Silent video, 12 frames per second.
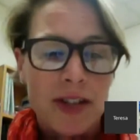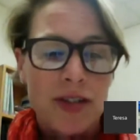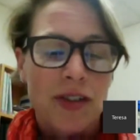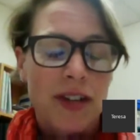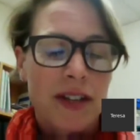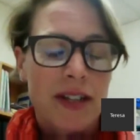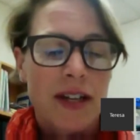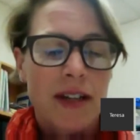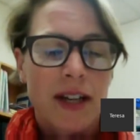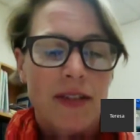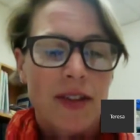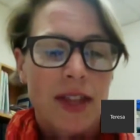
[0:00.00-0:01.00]
as you can
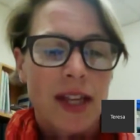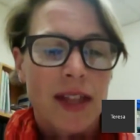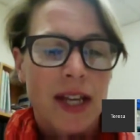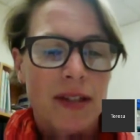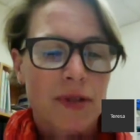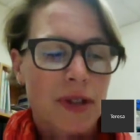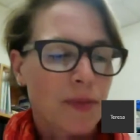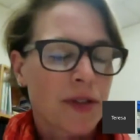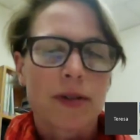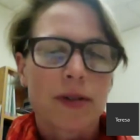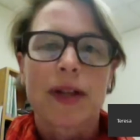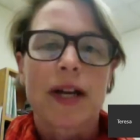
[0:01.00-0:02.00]
tell, given that that's what a
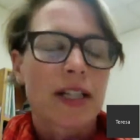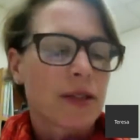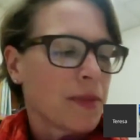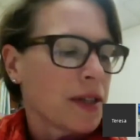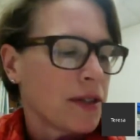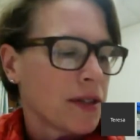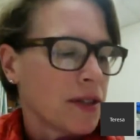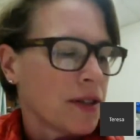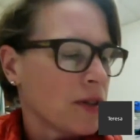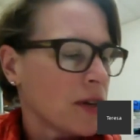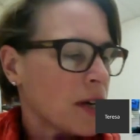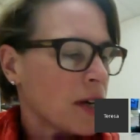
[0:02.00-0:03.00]
principal asked me to do.